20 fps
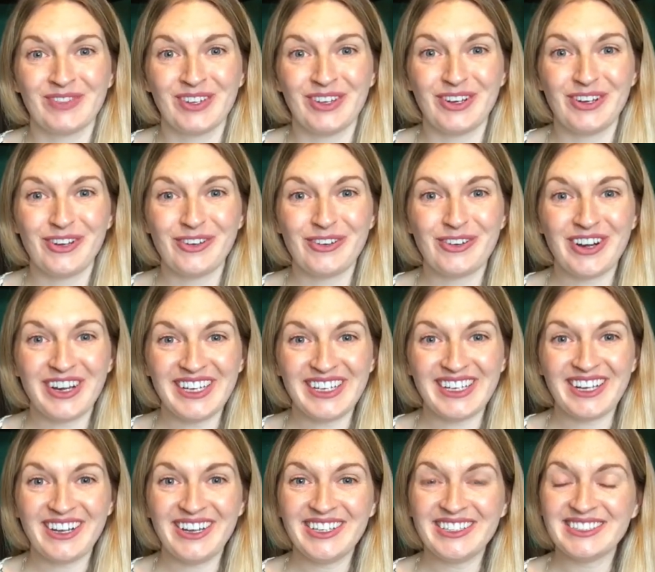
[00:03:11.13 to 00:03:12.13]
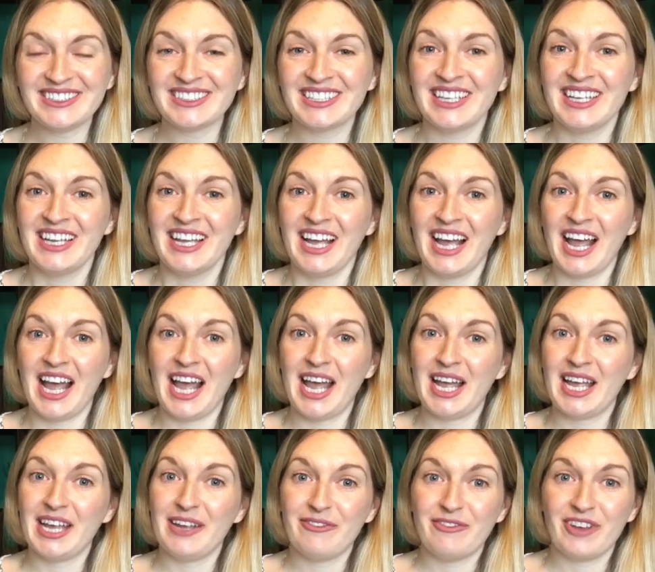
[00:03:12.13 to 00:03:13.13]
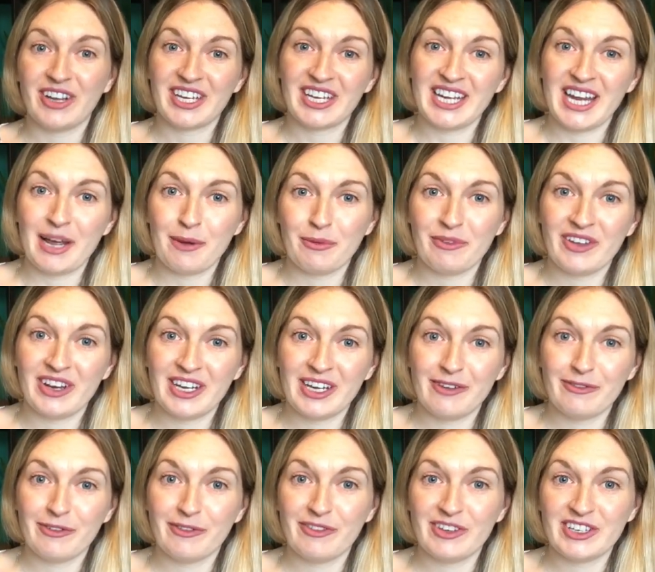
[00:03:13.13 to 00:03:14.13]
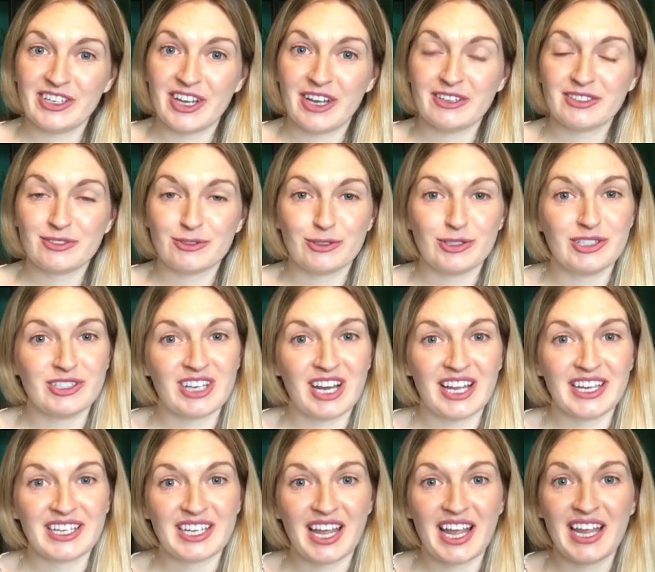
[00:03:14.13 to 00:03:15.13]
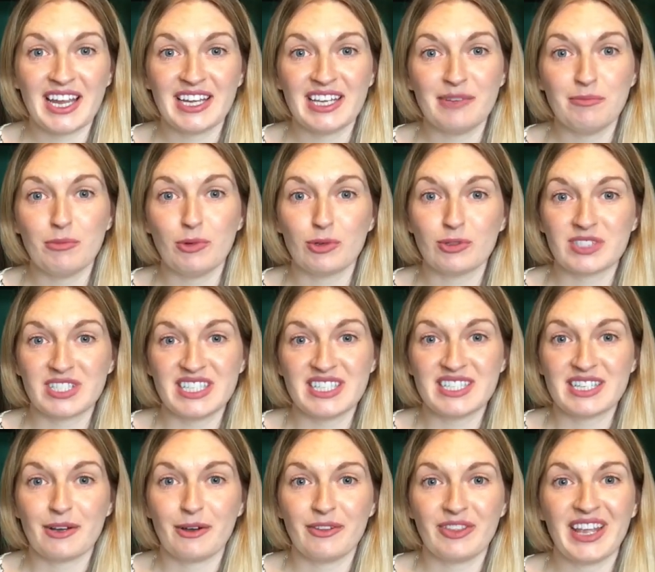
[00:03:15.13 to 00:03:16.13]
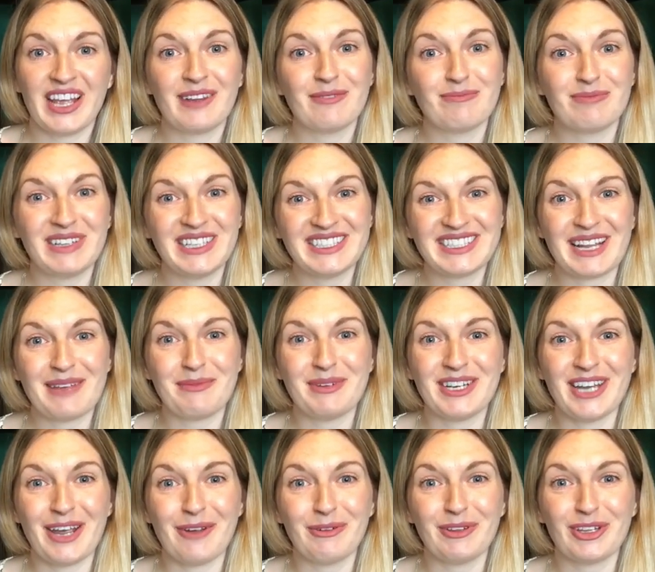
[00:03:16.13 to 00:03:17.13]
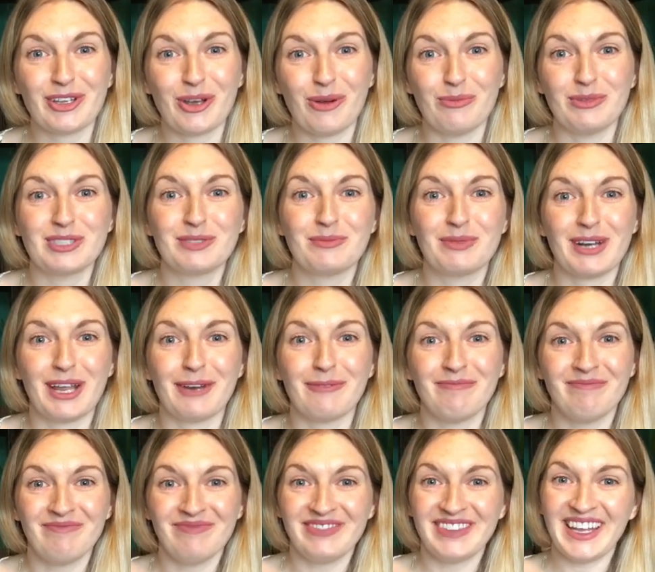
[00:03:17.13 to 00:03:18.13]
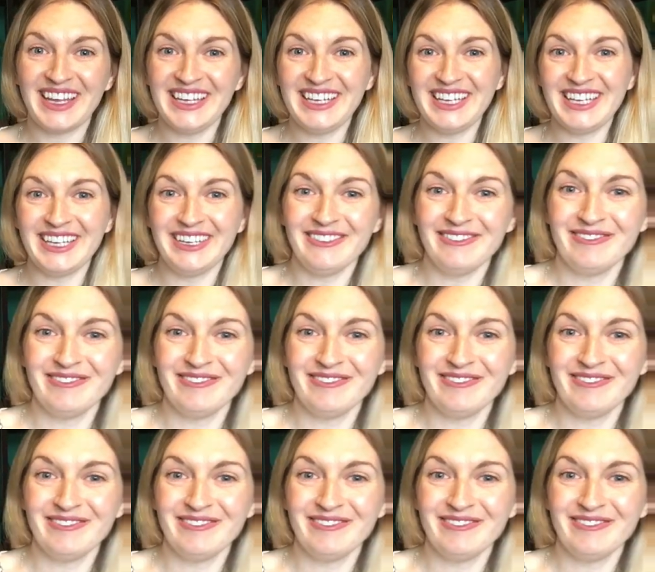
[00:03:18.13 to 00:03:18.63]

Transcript: Alright guys, if I can help with any other videos or you'd like any more detail on that, please let me know in the comments below. Thank you.